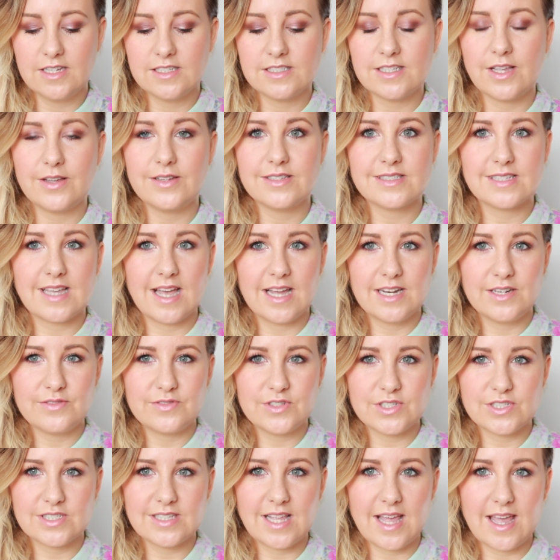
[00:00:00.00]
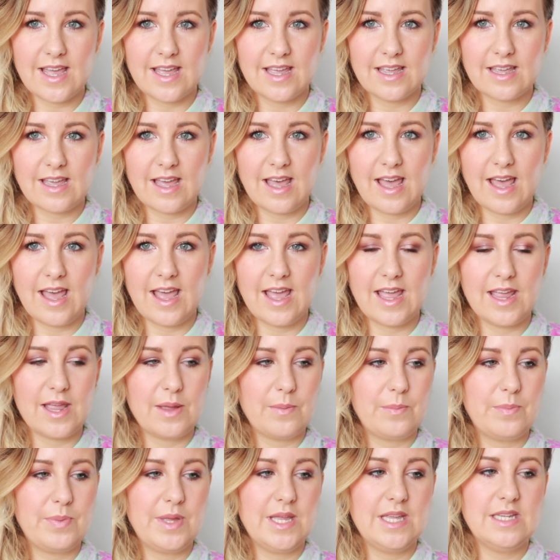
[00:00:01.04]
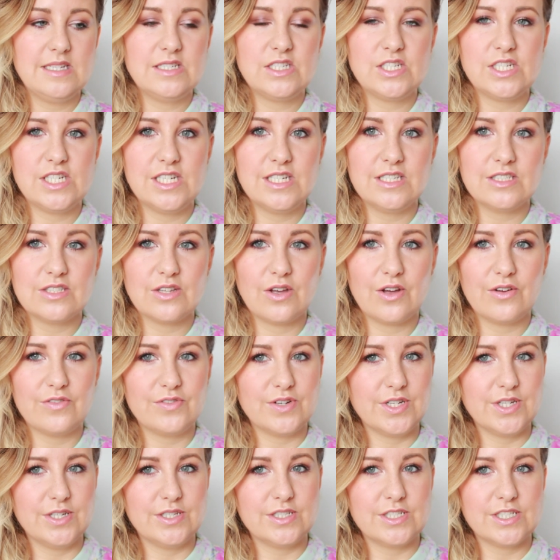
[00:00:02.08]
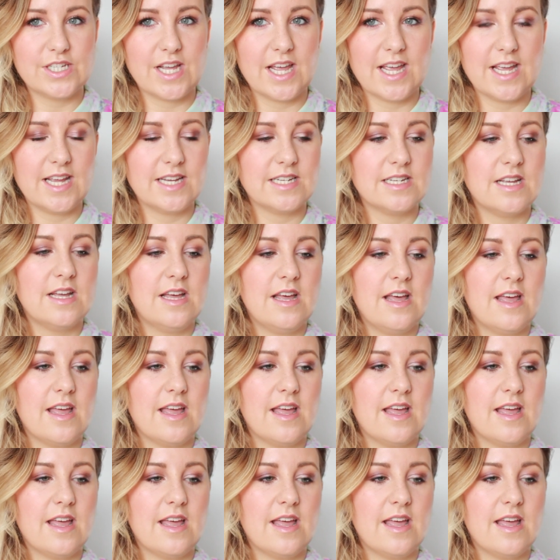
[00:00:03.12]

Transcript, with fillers: So it's kind of just like a peachy sort of nude shade.